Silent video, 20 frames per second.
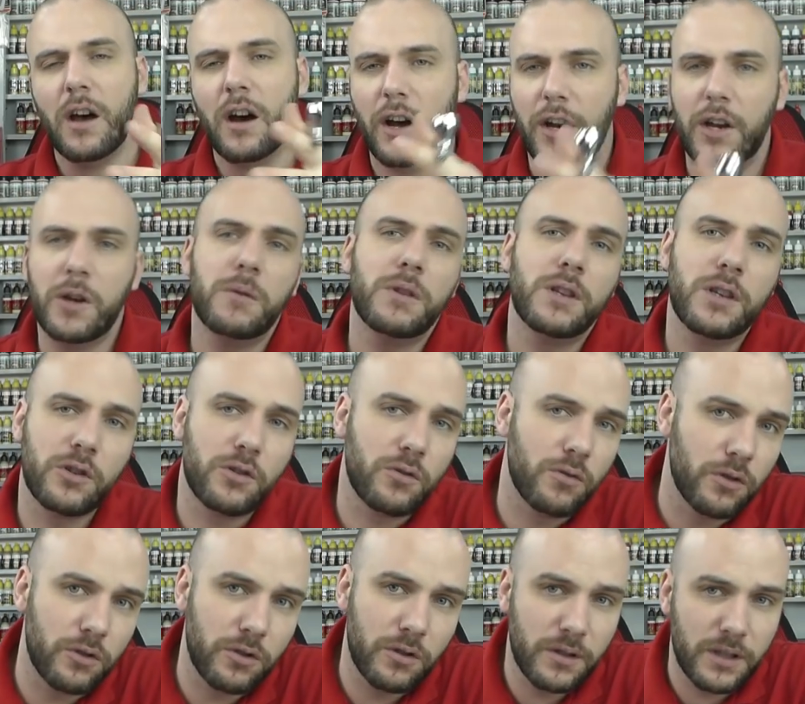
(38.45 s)
I know in the
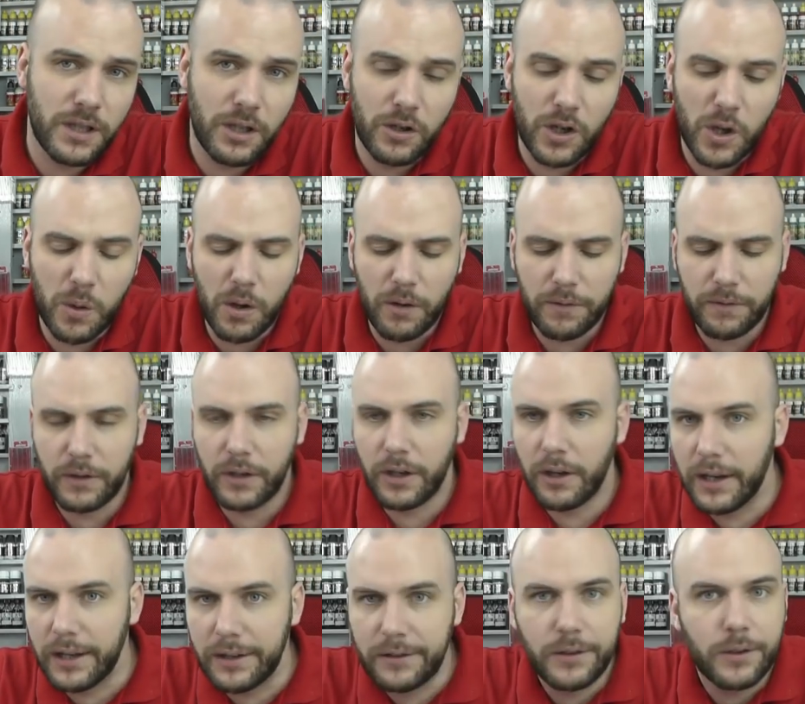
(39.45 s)
instructions I'll go off and go,
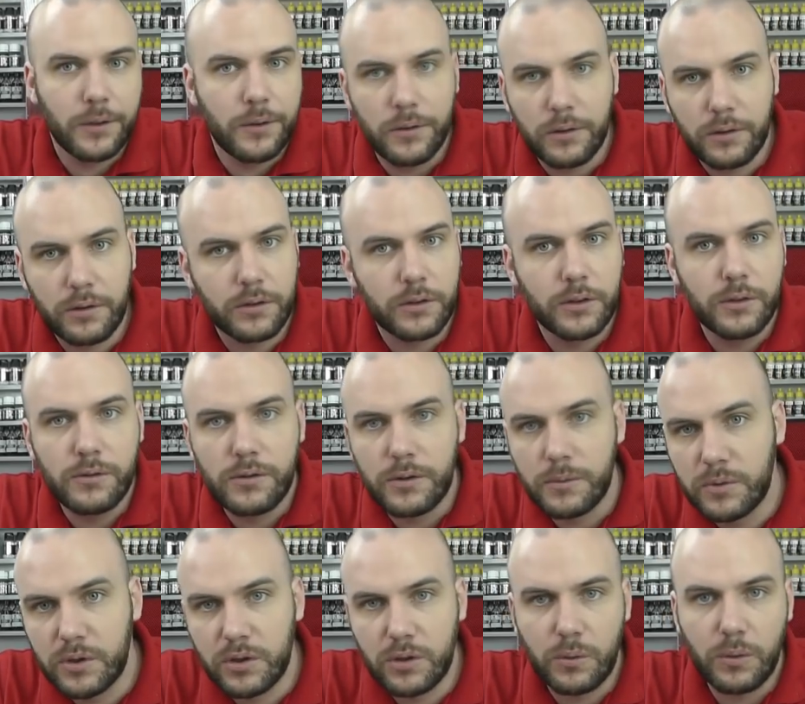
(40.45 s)
let's do just do
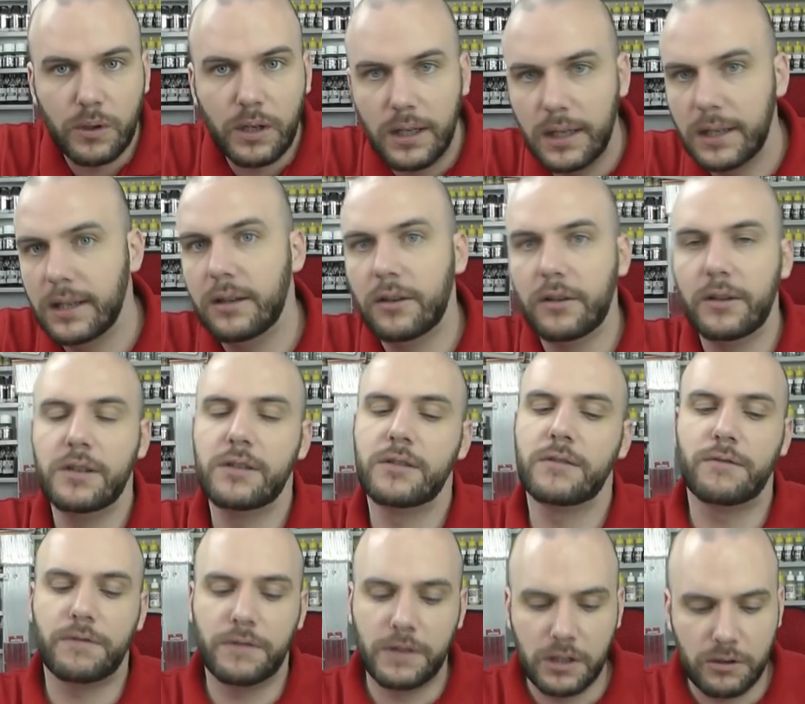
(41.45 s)
some squiggly lines
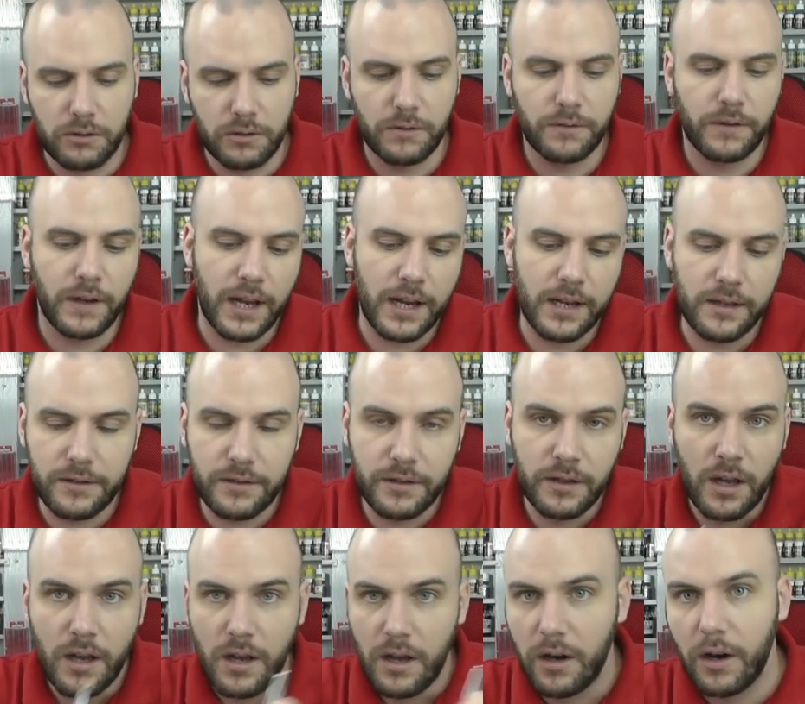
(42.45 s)
and figure of eights
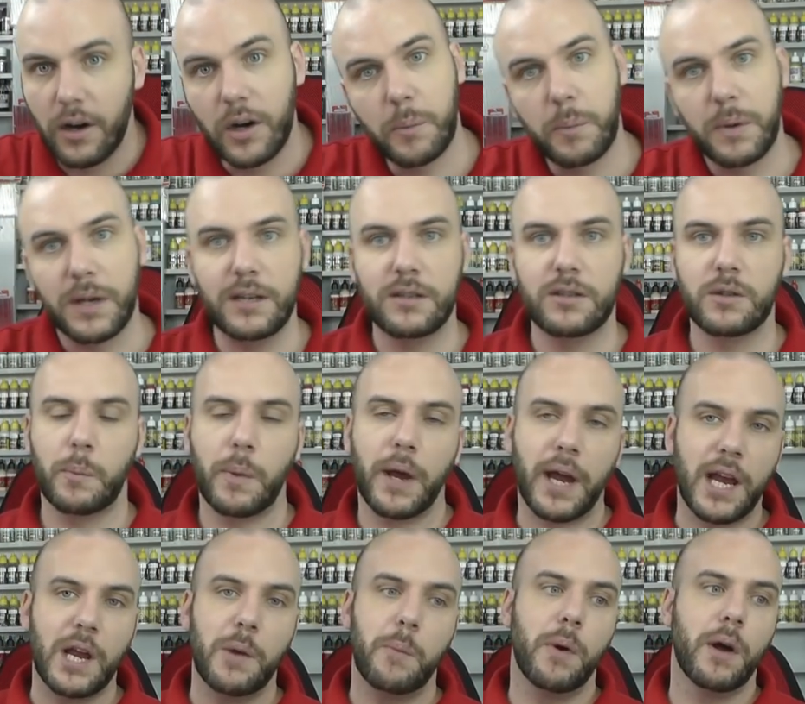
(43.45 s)
on a piece of
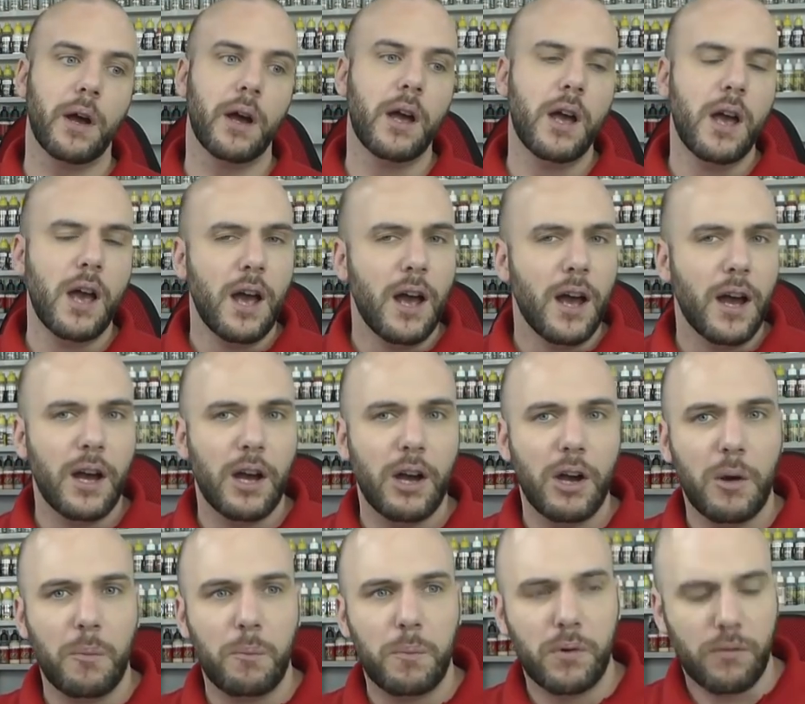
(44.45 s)
paper,
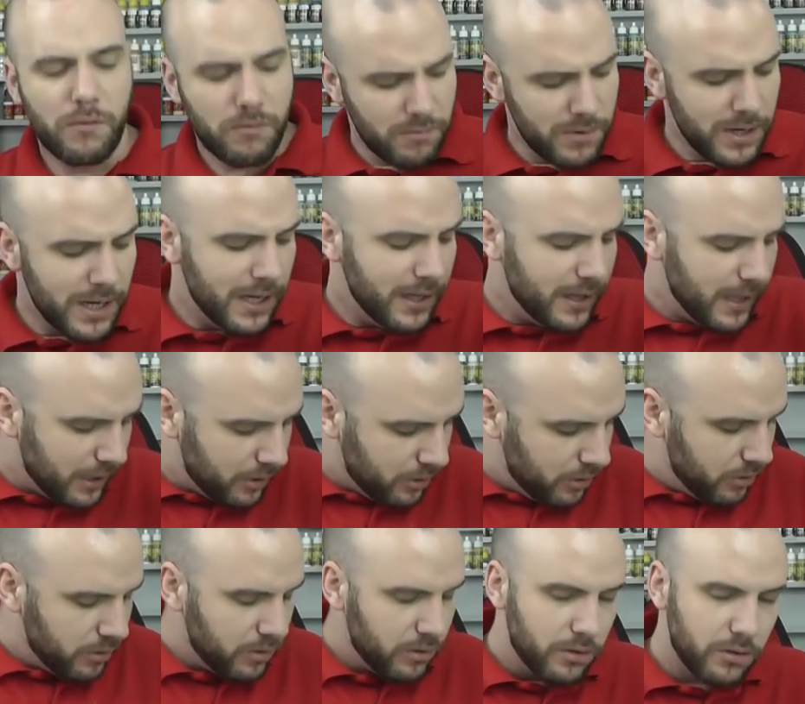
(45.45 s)
um, but really that
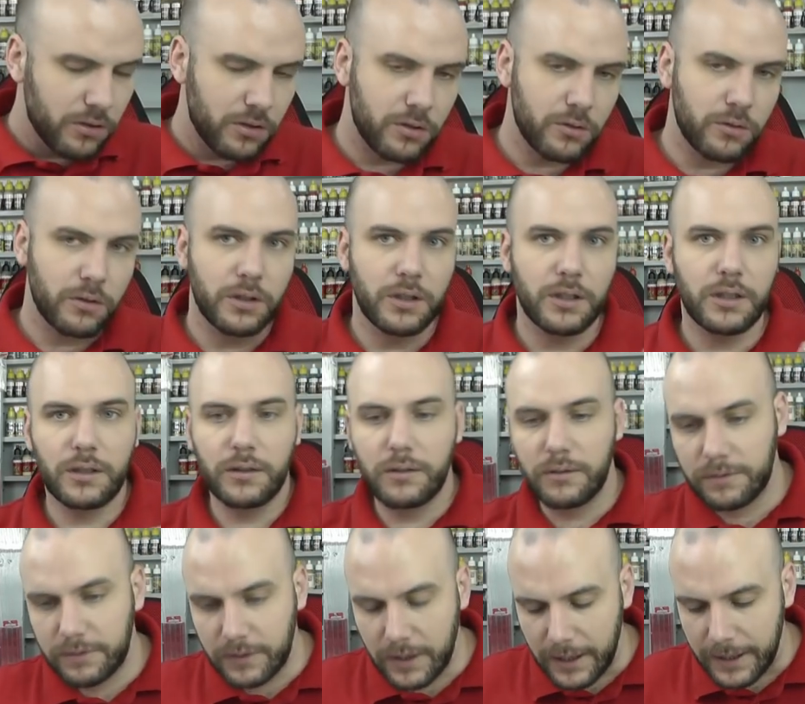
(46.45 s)
doesn't sort
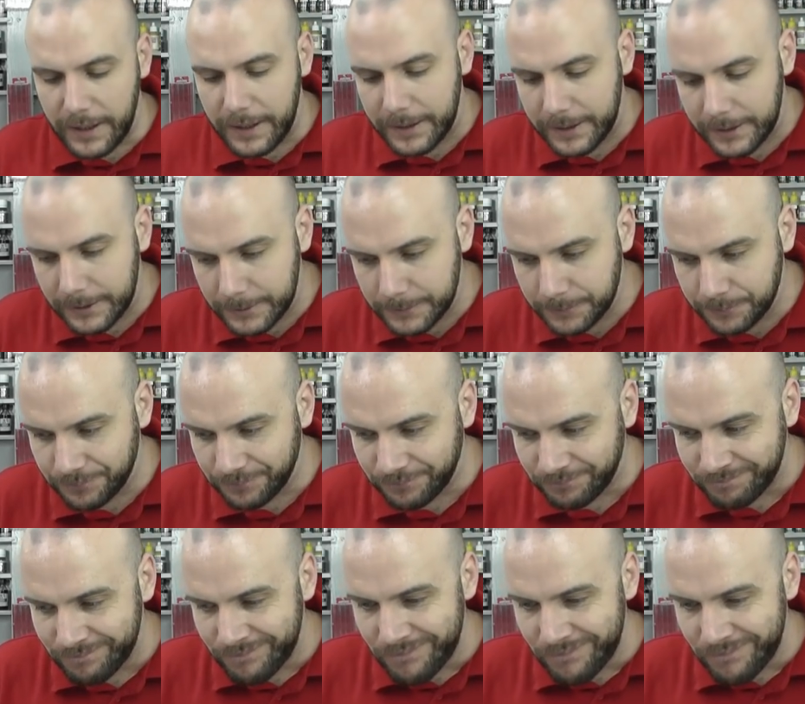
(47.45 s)
of um,